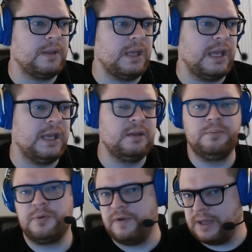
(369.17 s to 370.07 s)
and
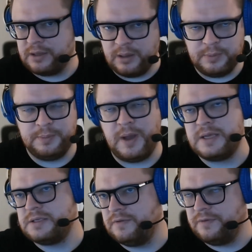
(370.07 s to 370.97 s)
provide couple
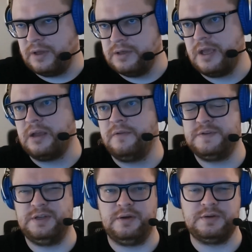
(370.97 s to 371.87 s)
positive and negative
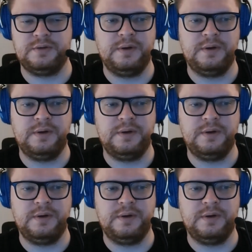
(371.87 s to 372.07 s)
scenarios.